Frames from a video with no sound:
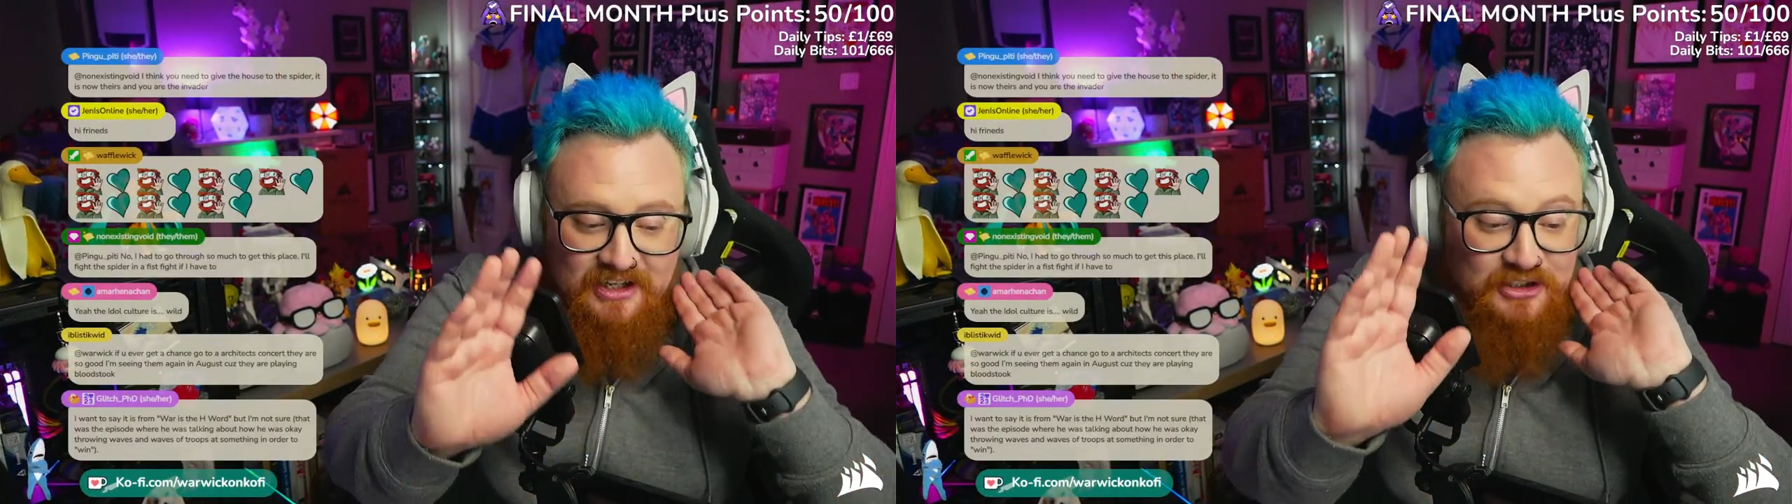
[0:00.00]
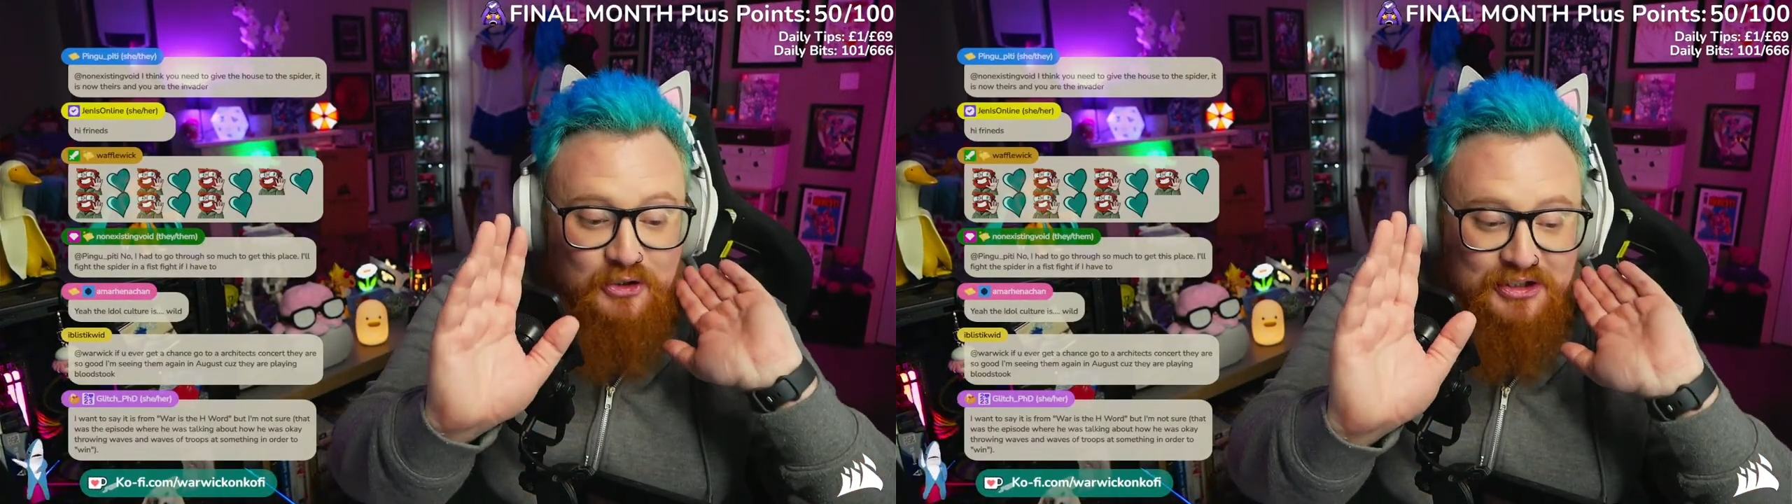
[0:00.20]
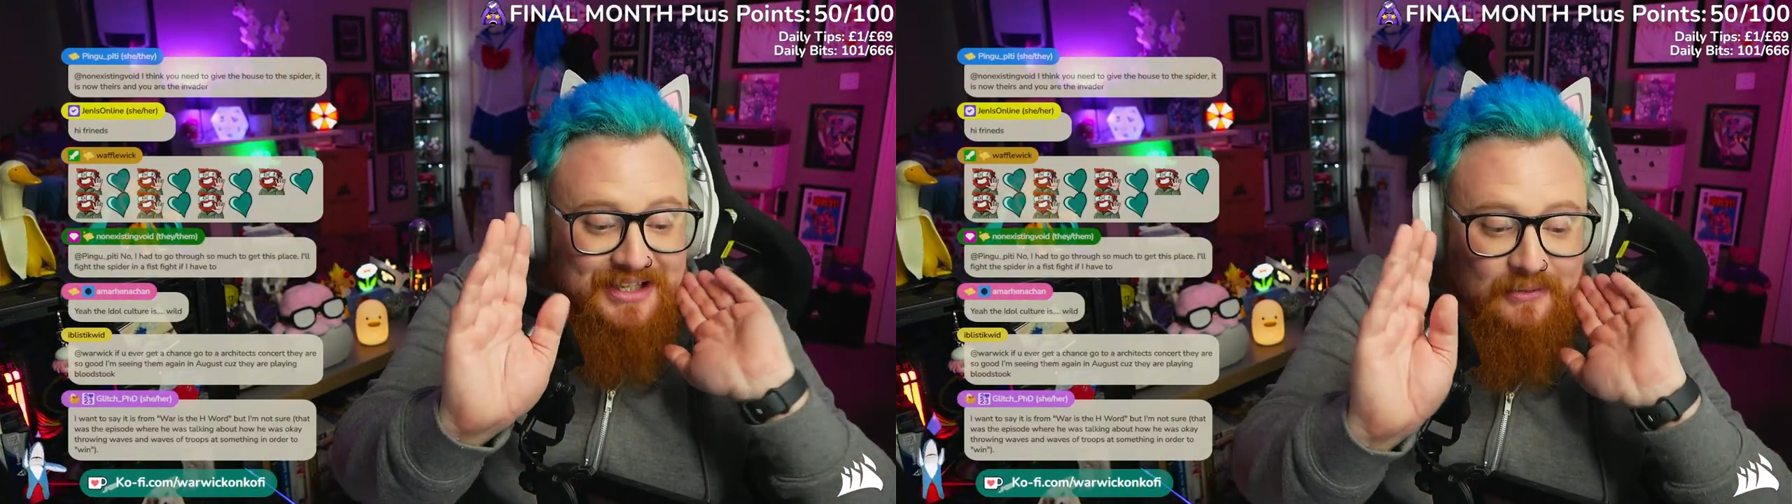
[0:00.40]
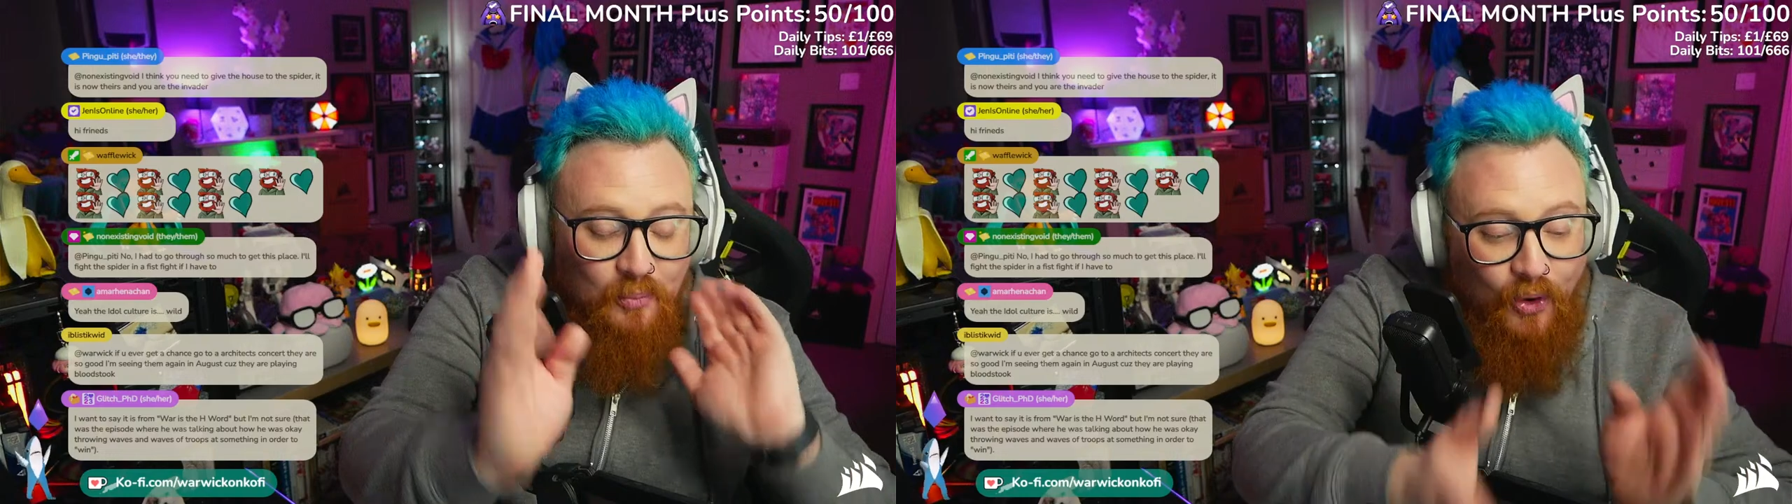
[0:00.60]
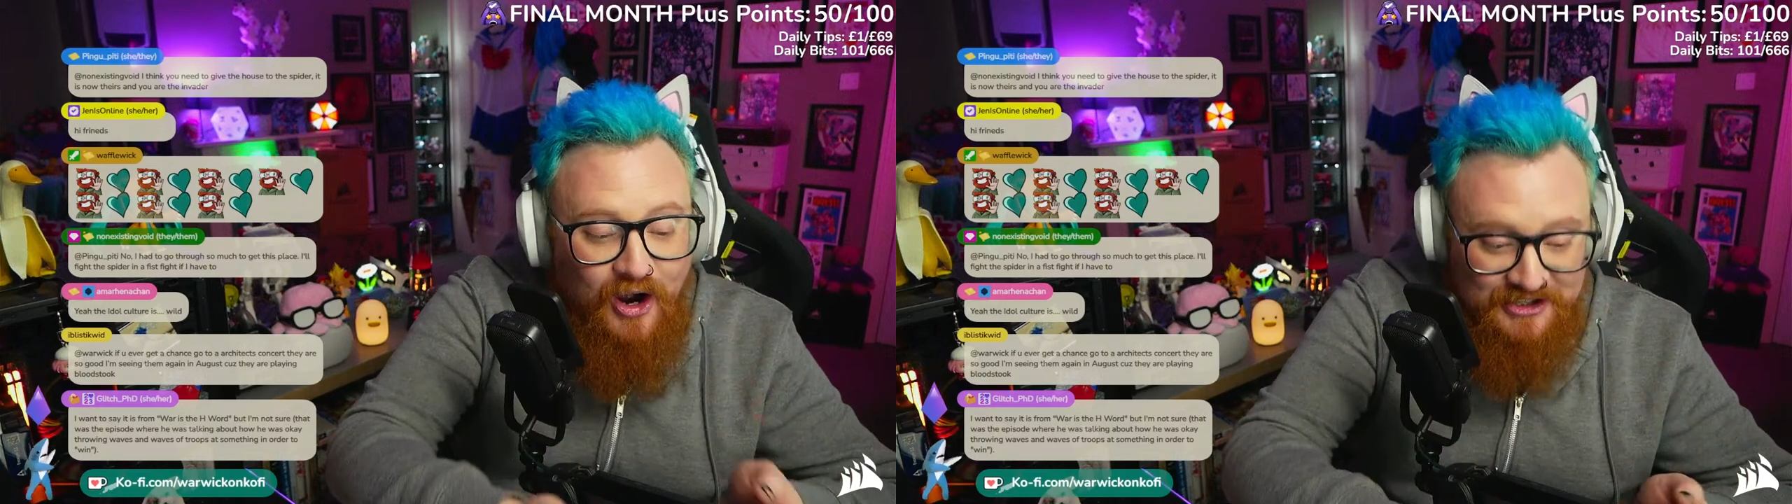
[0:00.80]
You're just
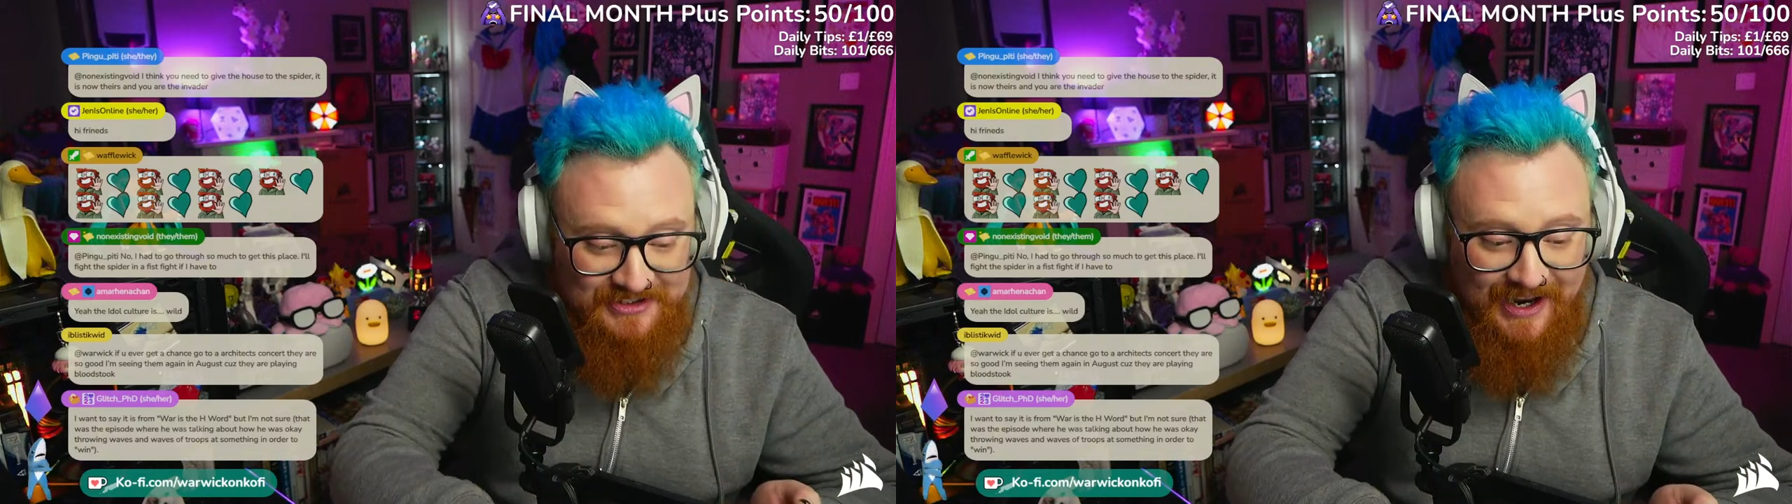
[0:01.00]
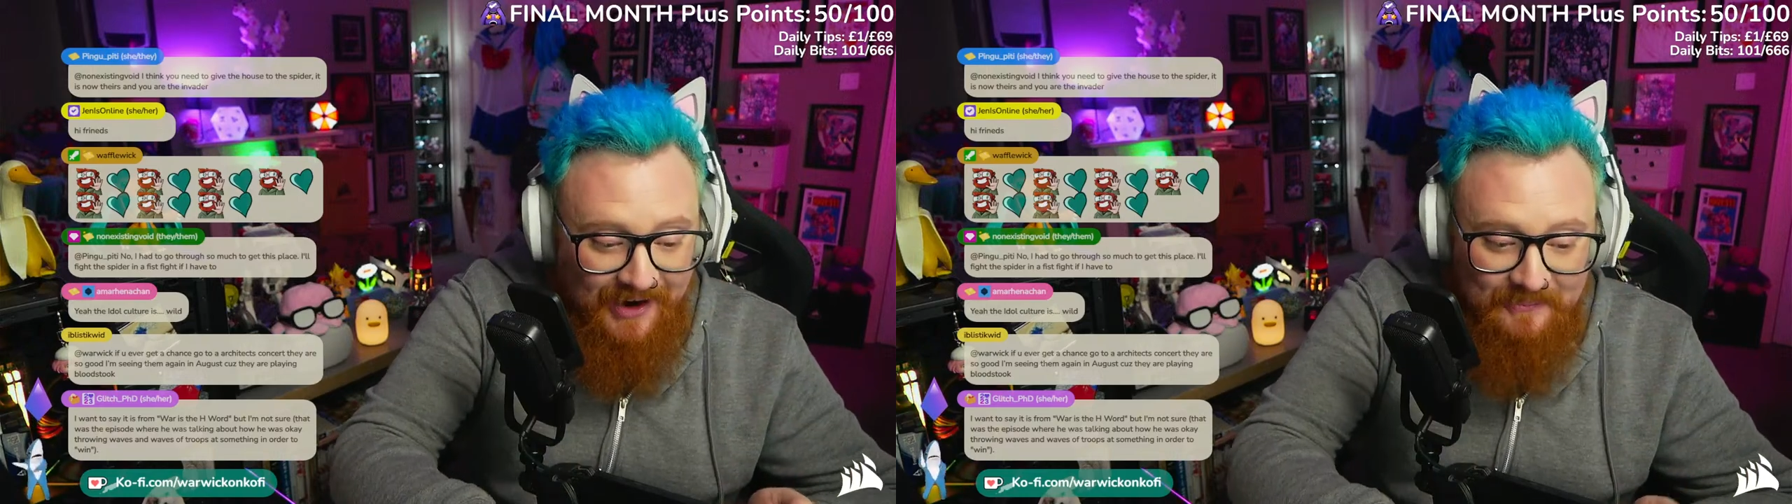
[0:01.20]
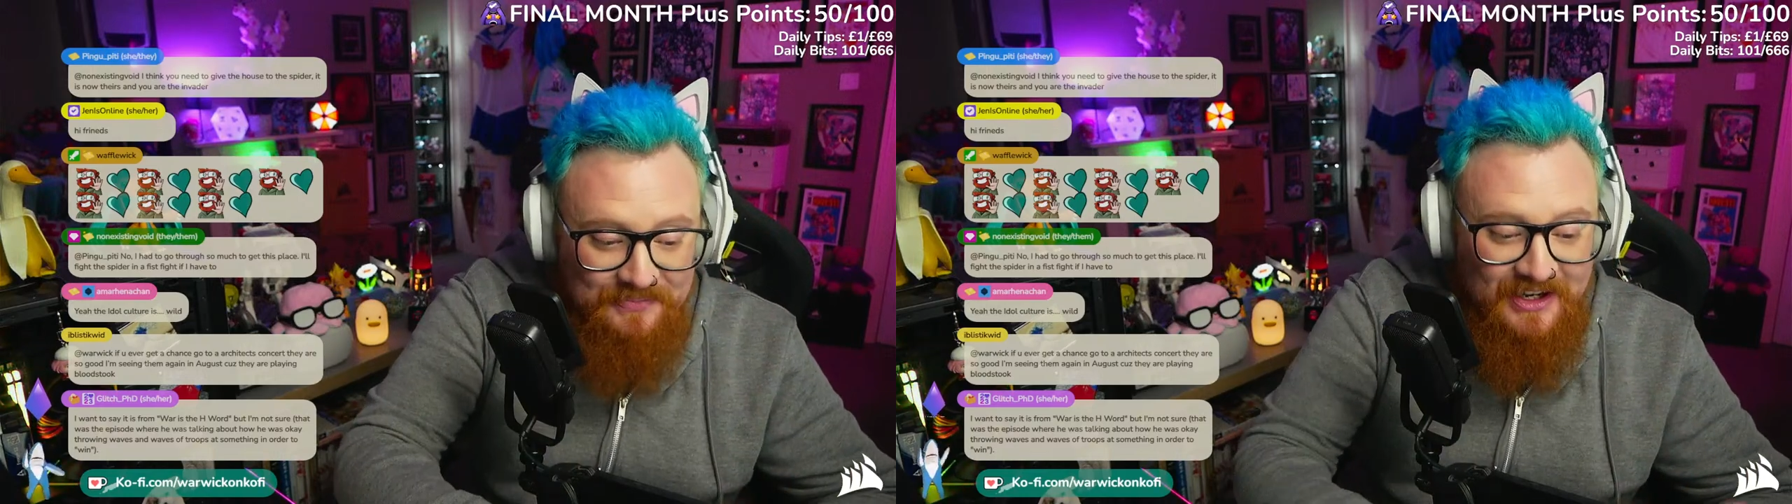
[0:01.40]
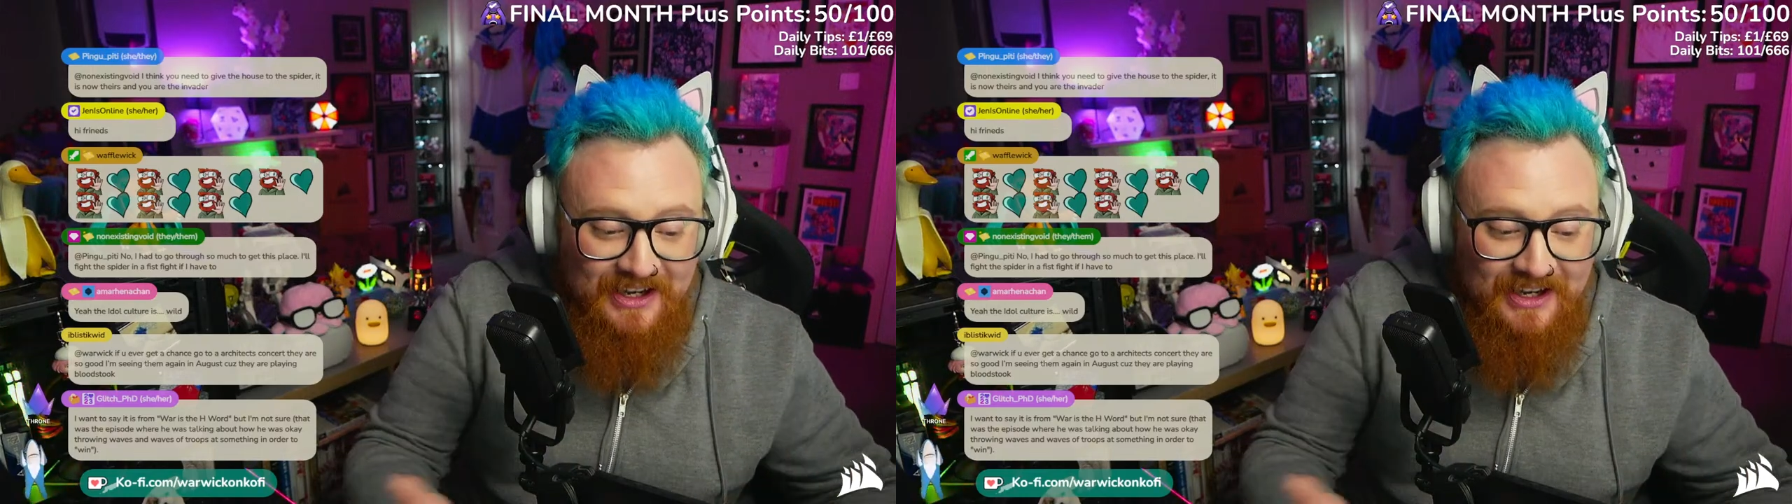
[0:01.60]
saying words now.